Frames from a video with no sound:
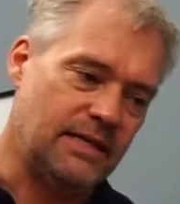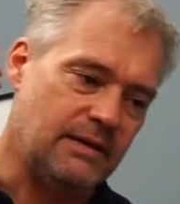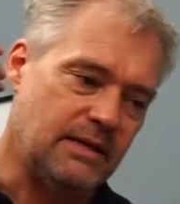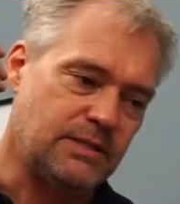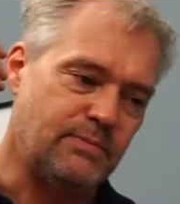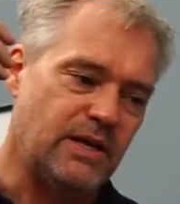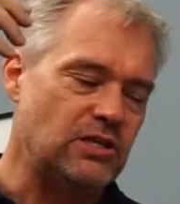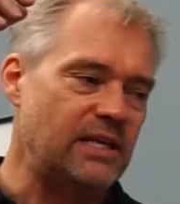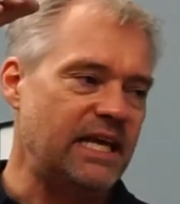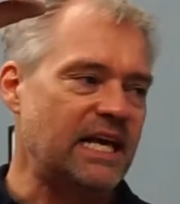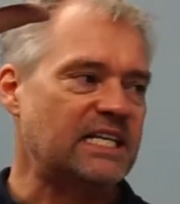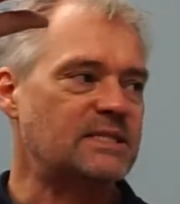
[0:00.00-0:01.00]

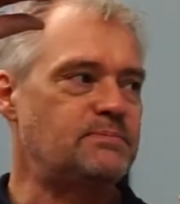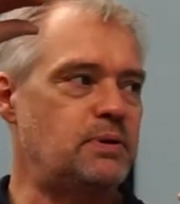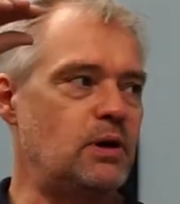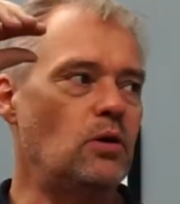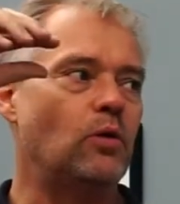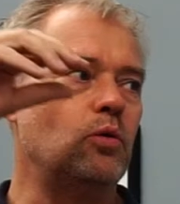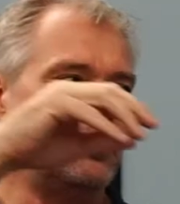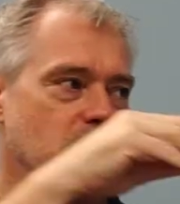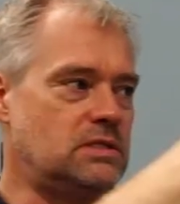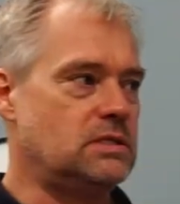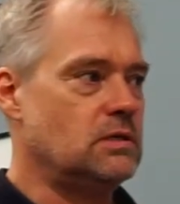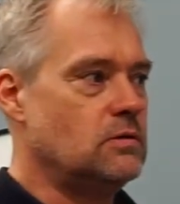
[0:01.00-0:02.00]
especially
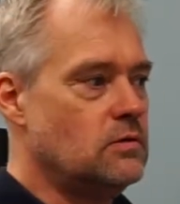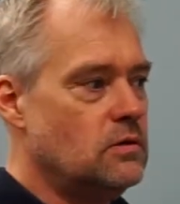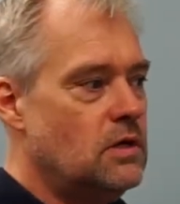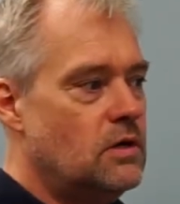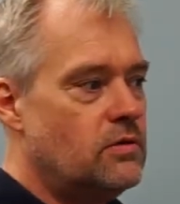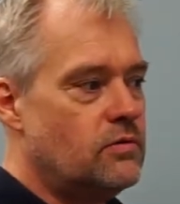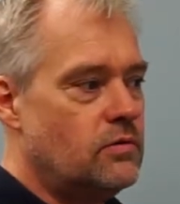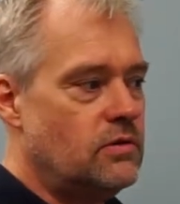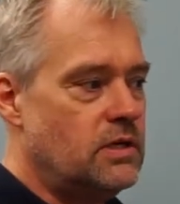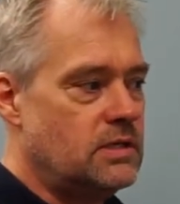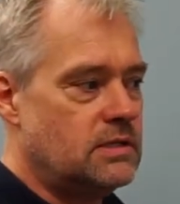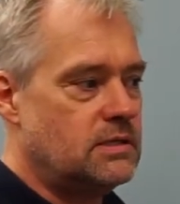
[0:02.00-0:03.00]
exposed, through
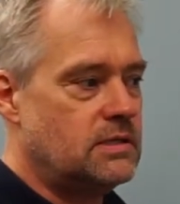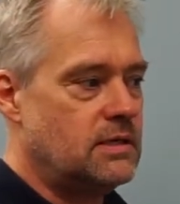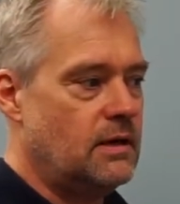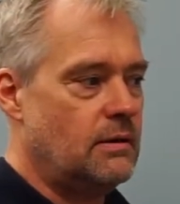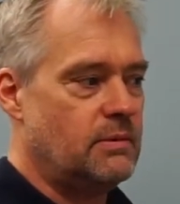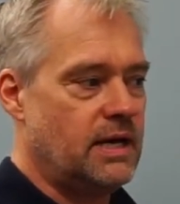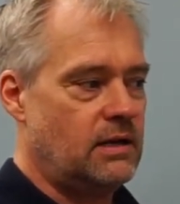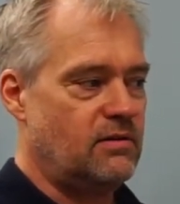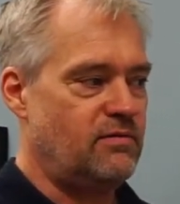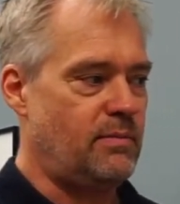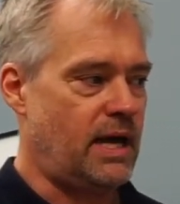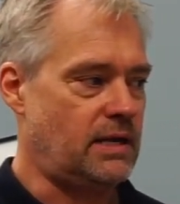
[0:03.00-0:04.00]
this kind
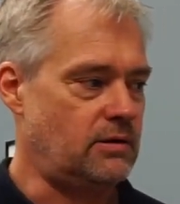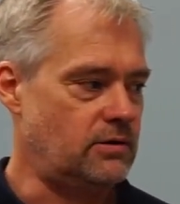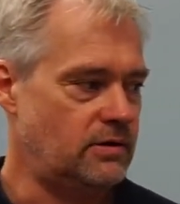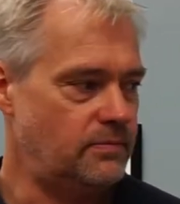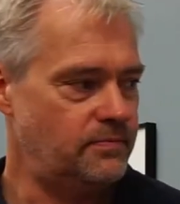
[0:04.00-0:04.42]
of manner.